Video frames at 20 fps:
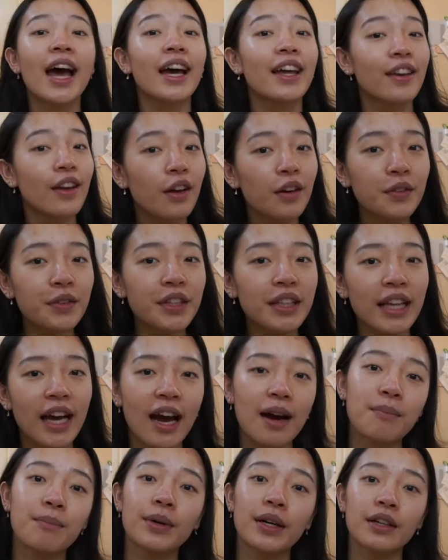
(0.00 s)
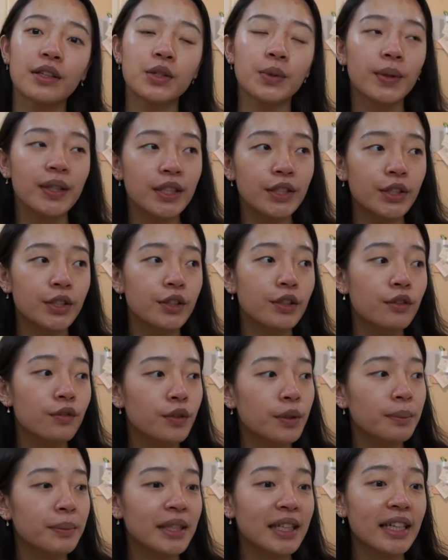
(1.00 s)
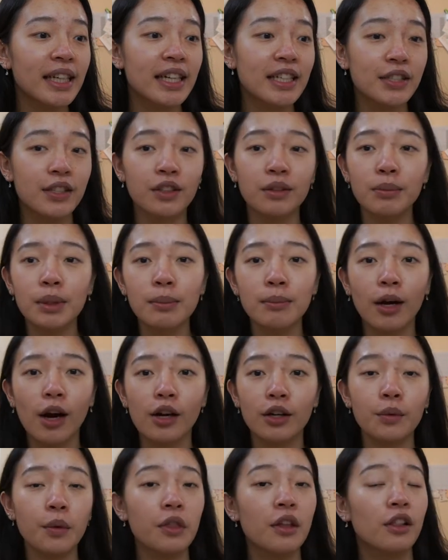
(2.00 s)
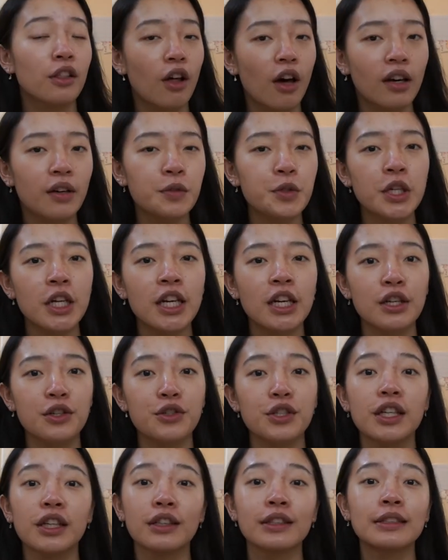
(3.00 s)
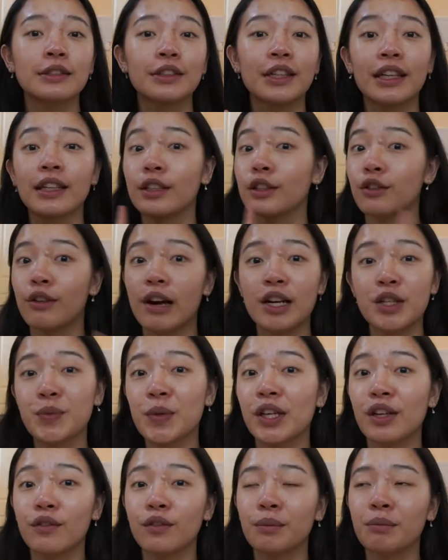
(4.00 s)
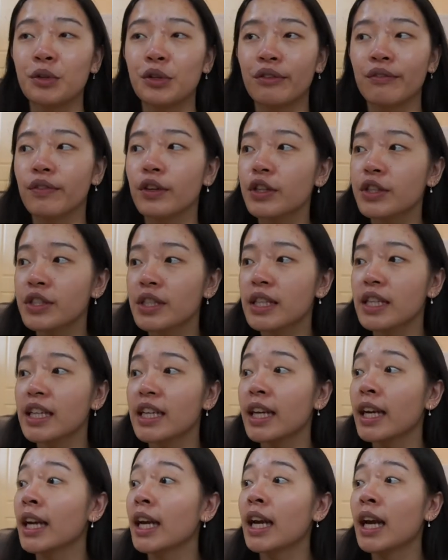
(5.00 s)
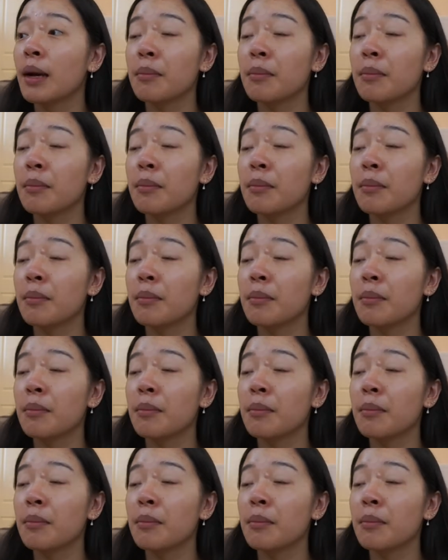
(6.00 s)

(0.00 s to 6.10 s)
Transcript: Not only that, but 22 for me is going to be marked with a lot of change including graduating from university,